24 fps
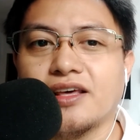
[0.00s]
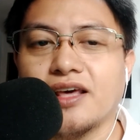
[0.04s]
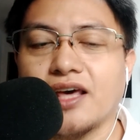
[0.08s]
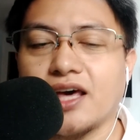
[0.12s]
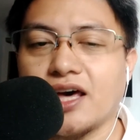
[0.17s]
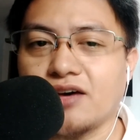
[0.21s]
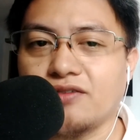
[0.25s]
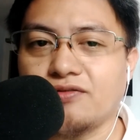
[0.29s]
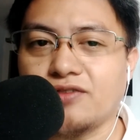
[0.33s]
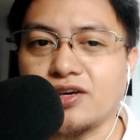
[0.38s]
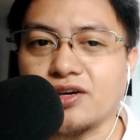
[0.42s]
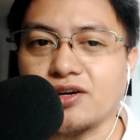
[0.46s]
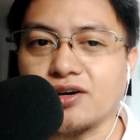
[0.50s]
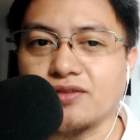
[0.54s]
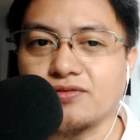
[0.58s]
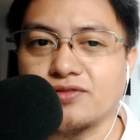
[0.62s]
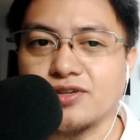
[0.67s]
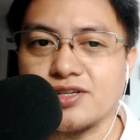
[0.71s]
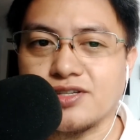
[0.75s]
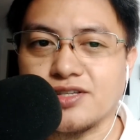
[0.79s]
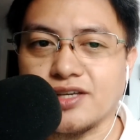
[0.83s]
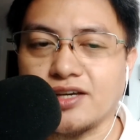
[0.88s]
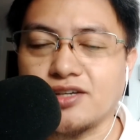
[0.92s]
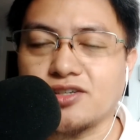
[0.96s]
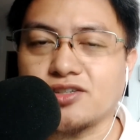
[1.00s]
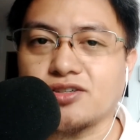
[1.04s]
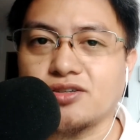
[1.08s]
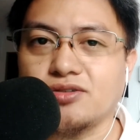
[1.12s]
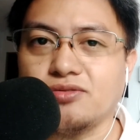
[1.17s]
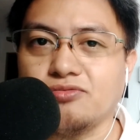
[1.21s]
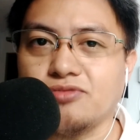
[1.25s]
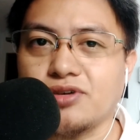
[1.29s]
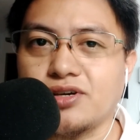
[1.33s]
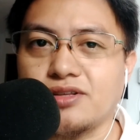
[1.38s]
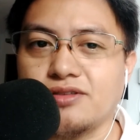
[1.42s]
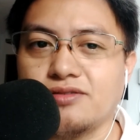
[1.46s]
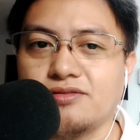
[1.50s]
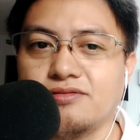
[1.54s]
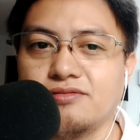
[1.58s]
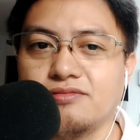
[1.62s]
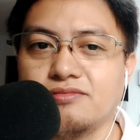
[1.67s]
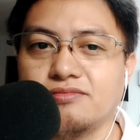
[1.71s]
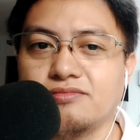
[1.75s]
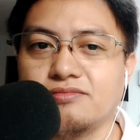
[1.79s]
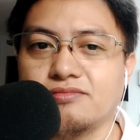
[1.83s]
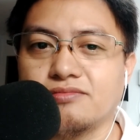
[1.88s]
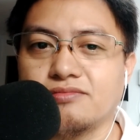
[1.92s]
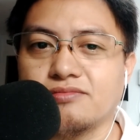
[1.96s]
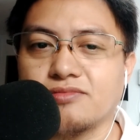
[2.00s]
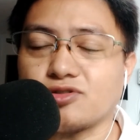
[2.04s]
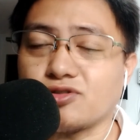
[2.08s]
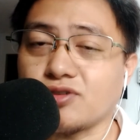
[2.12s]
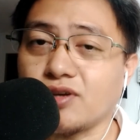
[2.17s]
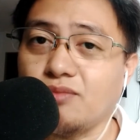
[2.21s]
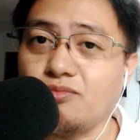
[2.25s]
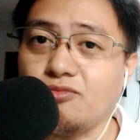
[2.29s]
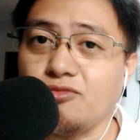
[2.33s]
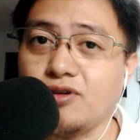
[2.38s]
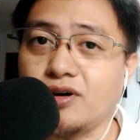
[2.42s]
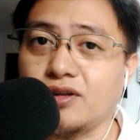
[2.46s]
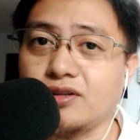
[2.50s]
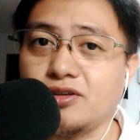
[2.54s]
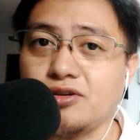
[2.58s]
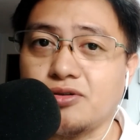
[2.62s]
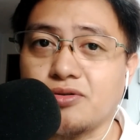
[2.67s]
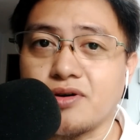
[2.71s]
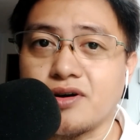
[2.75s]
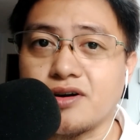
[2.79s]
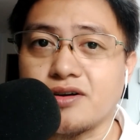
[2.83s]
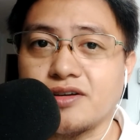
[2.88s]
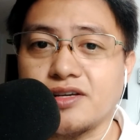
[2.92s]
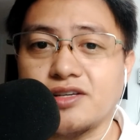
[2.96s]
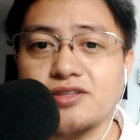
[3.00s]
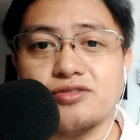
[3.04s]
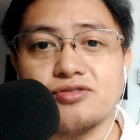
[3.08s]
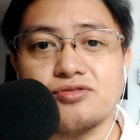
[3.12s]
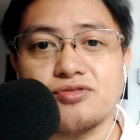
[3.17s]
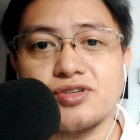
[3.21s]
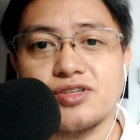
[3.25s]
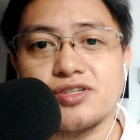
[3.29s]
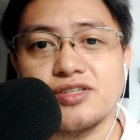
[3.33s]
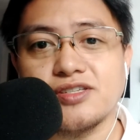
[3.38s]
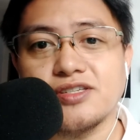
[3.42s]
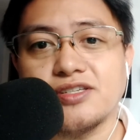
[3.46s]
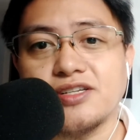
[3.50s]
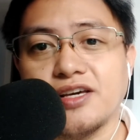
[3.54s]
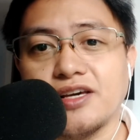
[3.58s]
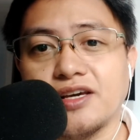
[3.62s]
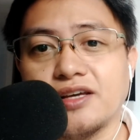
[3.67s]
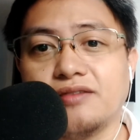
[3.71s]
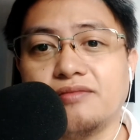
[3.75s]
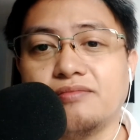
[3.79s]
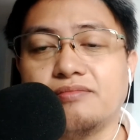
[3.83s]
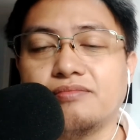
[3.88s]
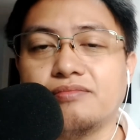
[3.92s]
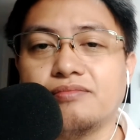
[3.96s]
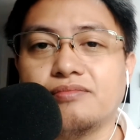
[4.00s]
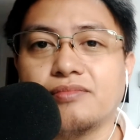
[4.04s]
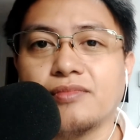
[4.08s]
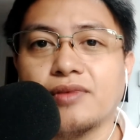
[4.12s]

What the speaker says: having conversation with someone you are interested in,